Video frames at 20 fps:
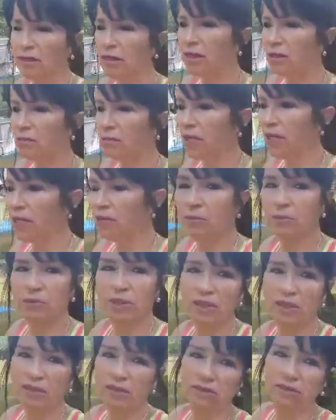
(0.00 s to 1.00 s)
I'm by the
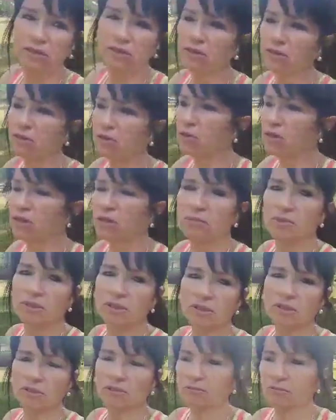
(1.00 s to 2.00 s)
beach, 20
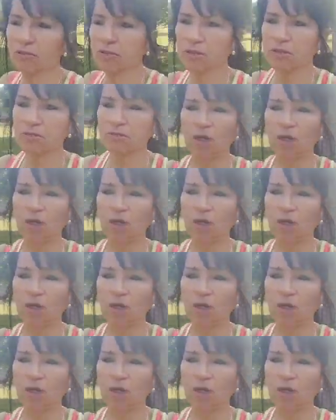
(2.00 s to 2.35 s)
minutes from